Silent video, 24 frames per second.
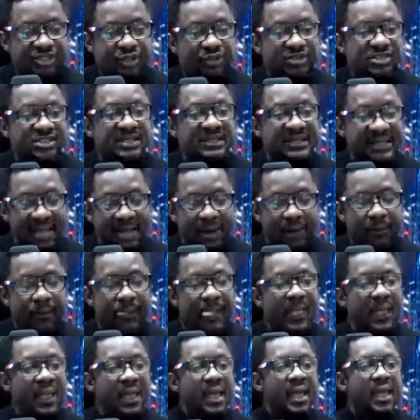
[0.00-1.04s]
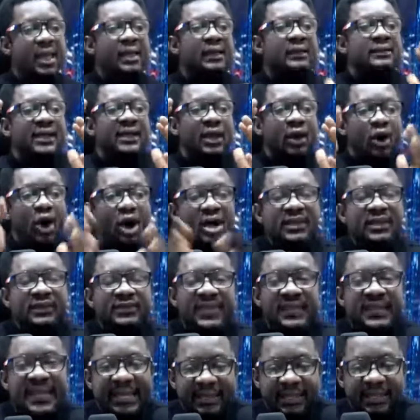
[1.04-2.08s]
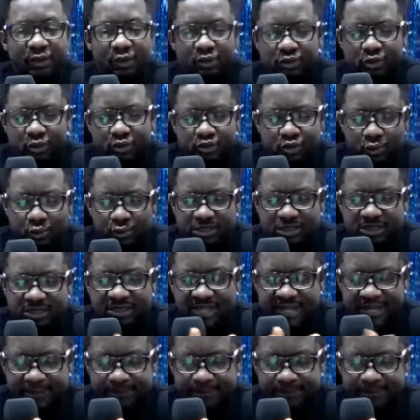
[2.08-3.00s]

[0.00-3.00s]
Now, the other thing I need you to do today,